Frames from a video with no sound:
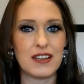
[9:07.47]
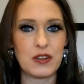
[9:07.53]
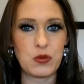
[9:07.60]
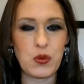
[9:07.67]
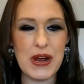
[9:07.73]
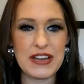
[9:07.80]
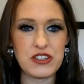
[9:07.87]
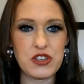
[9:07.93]

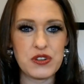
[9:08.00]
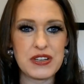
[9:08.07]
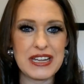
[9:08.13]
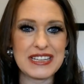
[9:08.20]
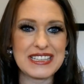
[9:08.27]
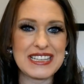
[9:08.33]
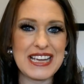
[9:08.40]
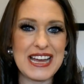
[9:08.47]
when you
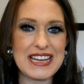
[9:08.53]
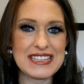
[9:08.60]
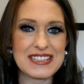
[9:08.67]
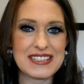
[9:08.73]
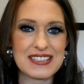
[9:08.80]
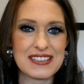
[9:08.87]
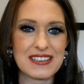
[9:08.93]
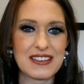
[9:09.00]
can get,